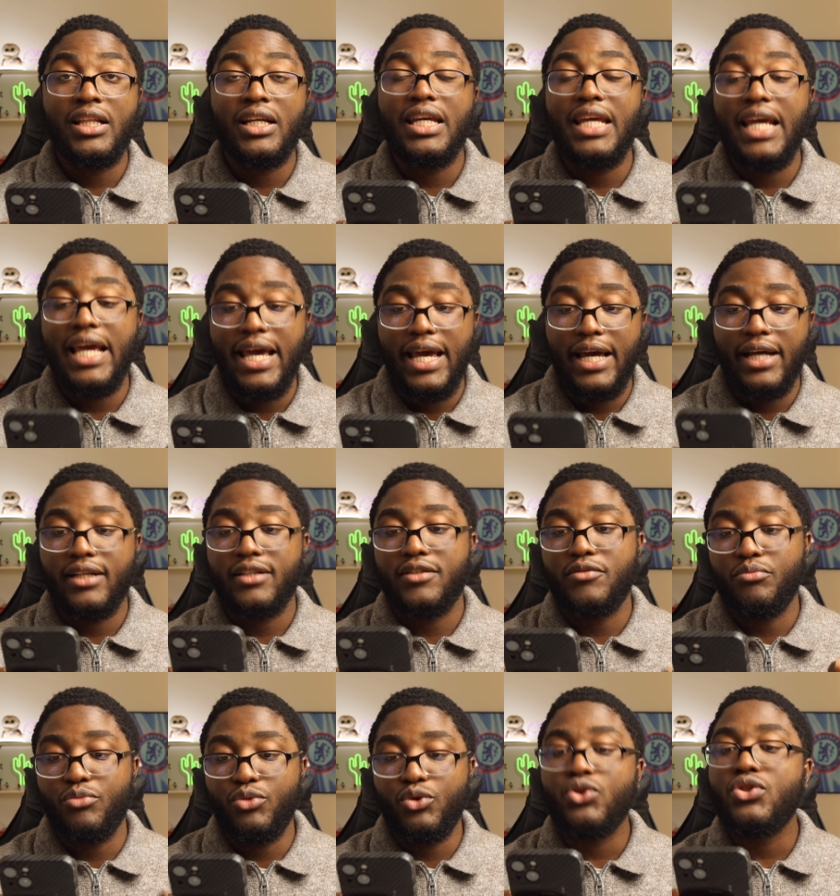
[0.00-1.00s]
3x
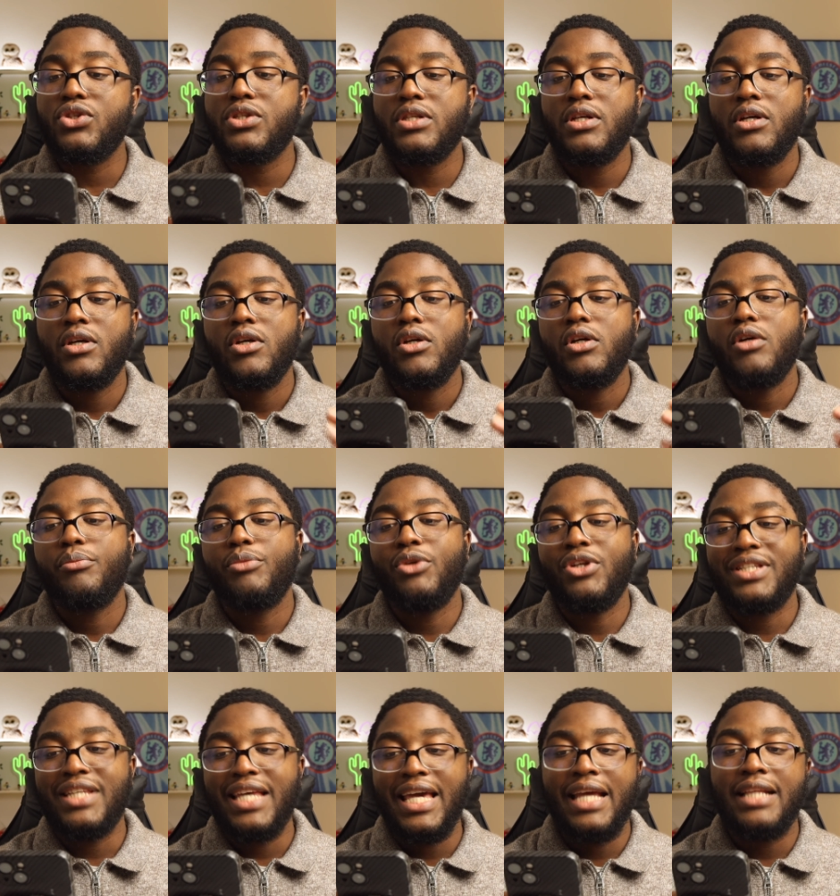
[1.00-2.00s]
boost
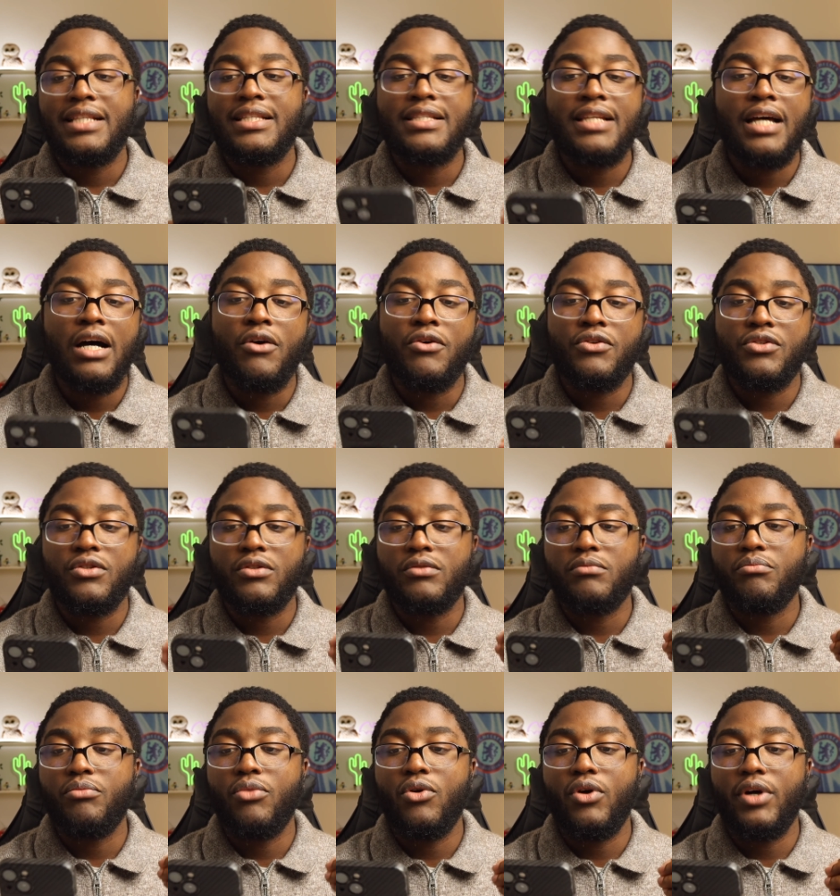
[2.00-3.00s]
plus 8,000
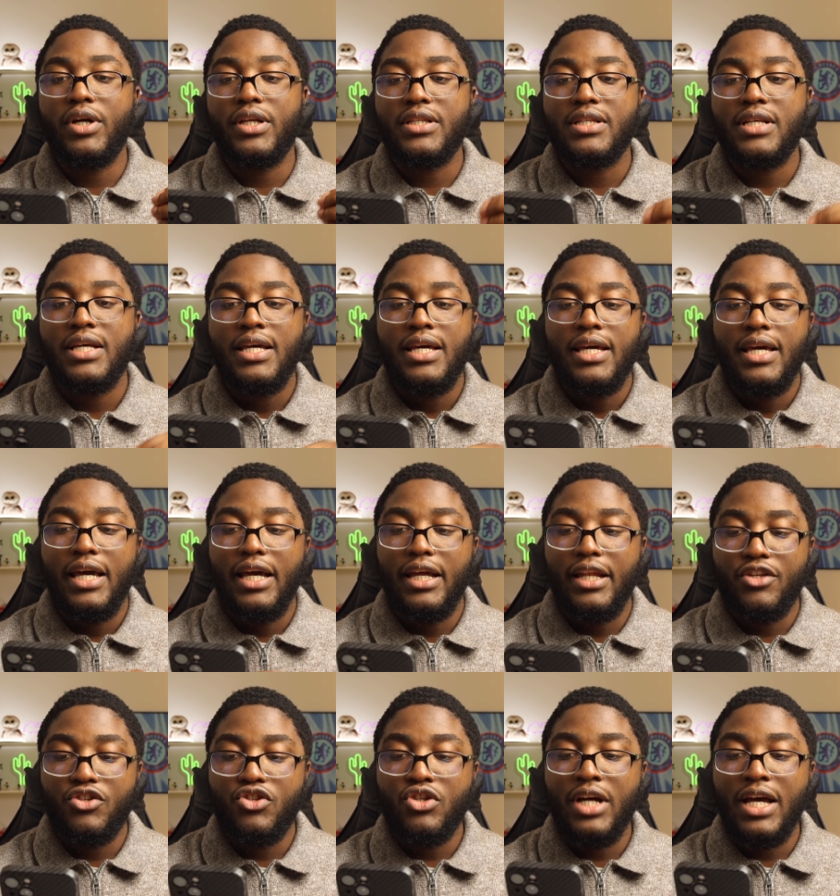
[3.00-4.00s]
points. And
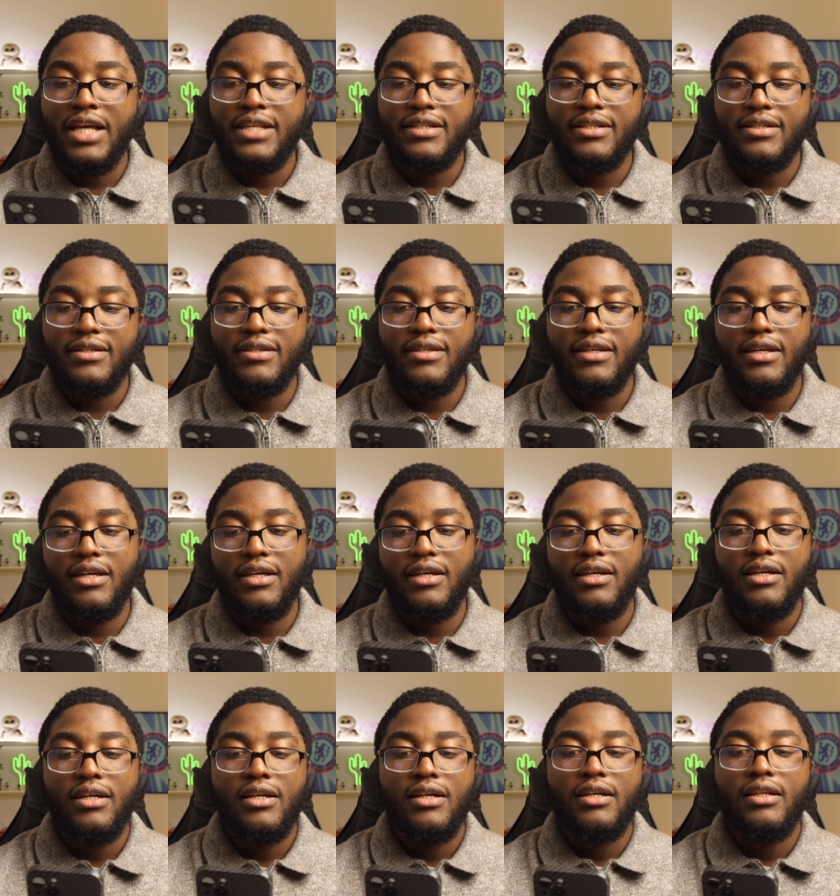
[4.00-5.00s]
as you guys can see,
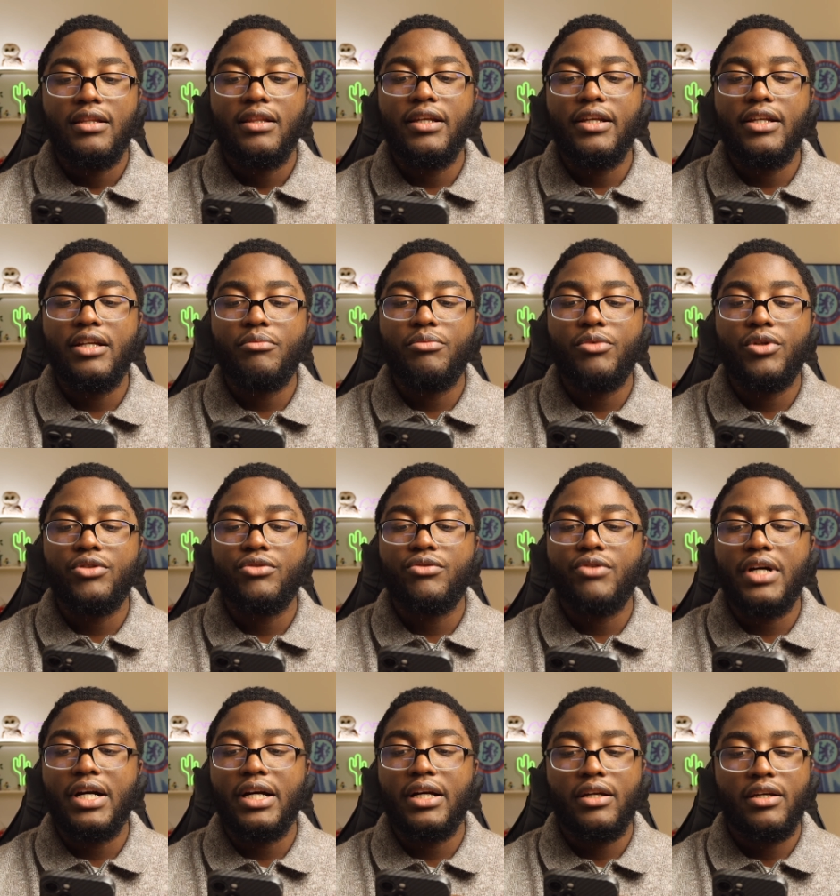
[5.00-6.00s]
leaderboard
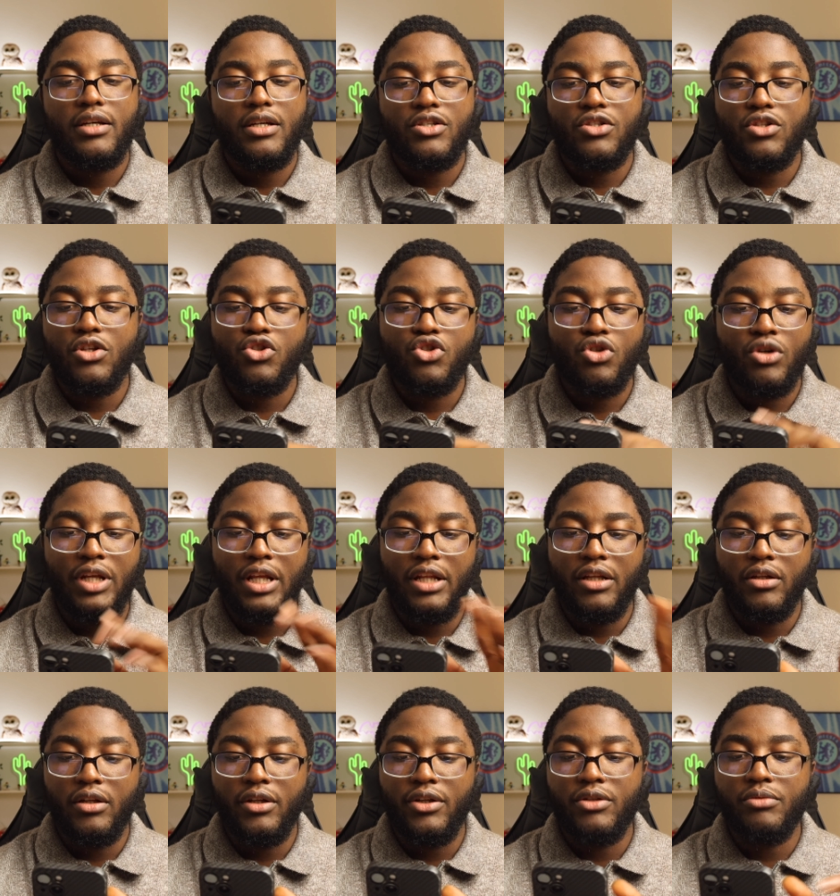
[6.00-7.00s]
rank is not showing
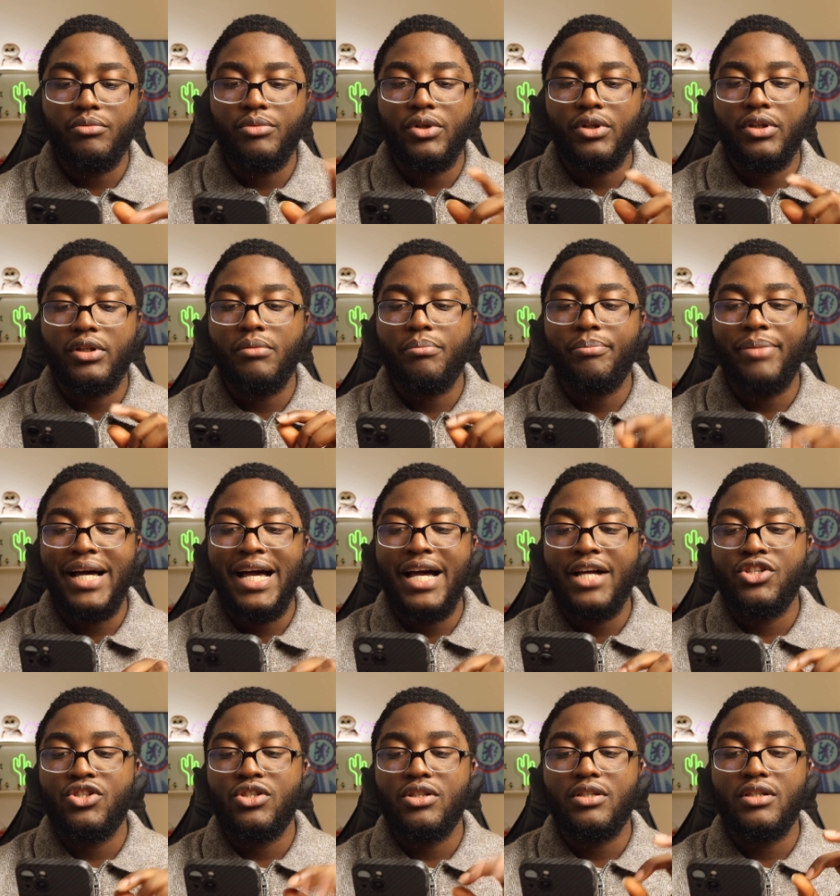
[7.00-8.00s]
any leaderboard
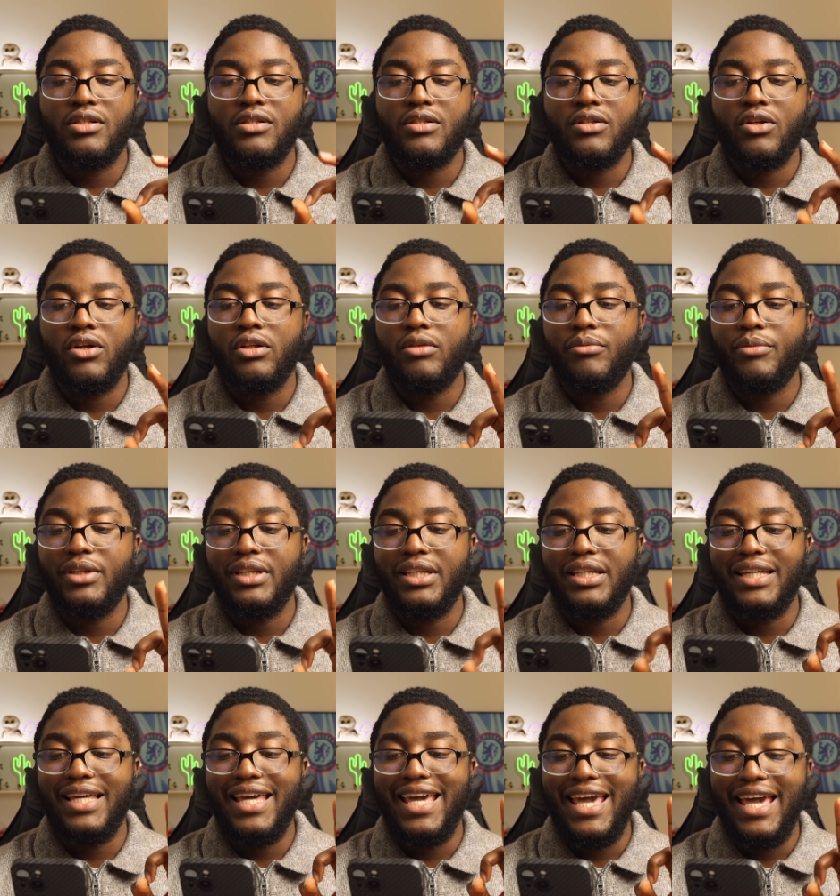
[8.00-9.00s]
badge. It's calling me
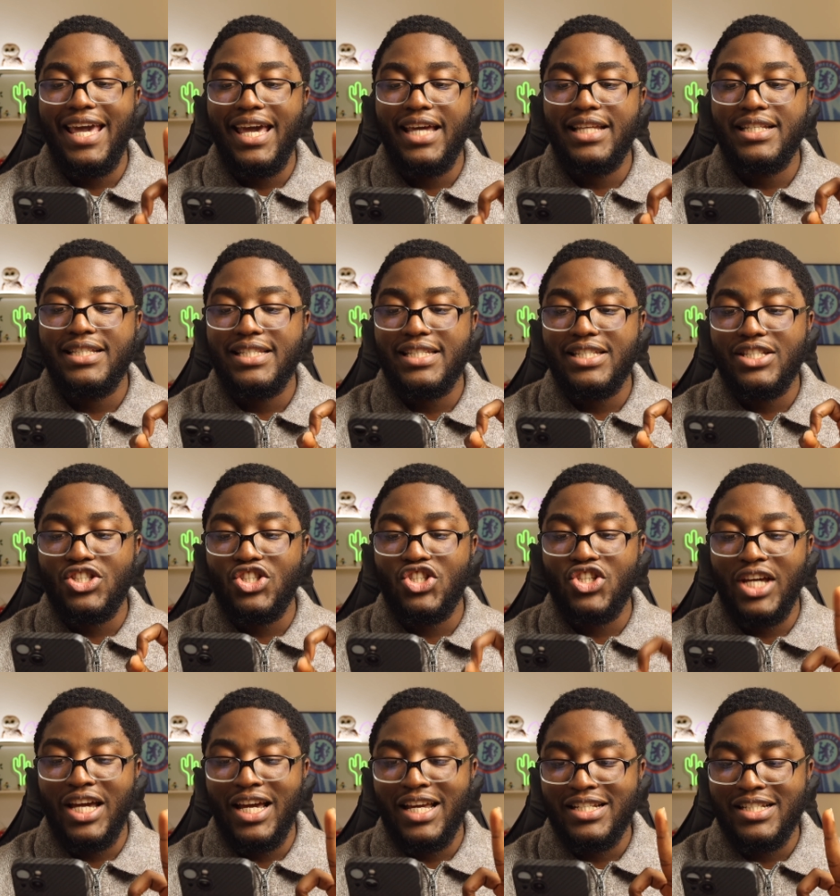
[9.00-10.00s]
the
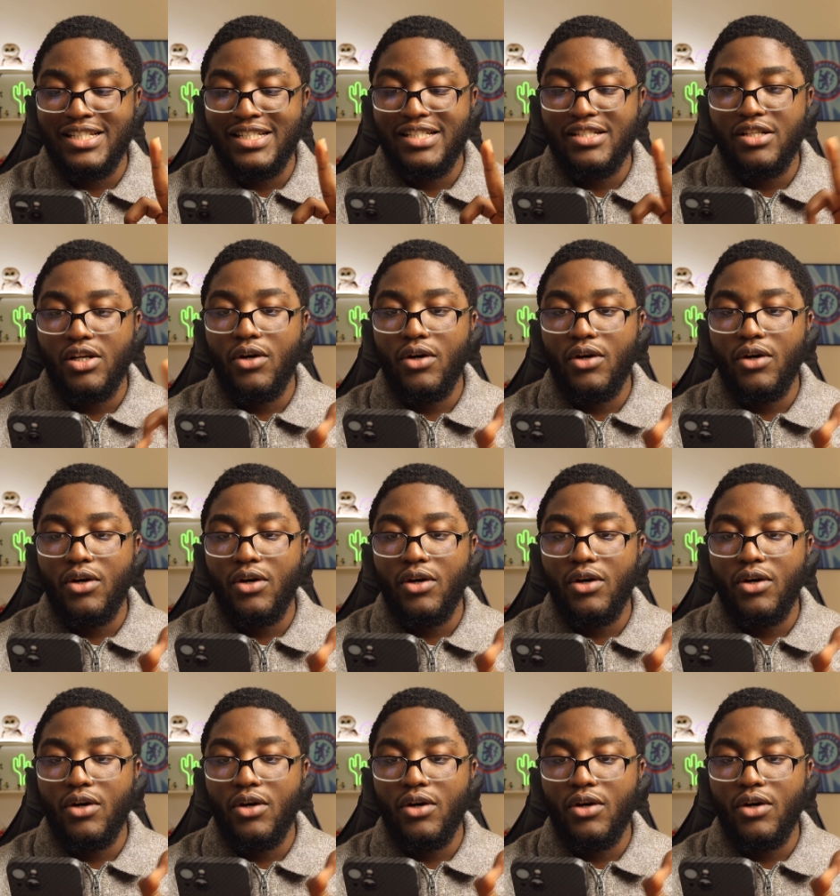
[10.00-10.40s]
EdgeNrggb.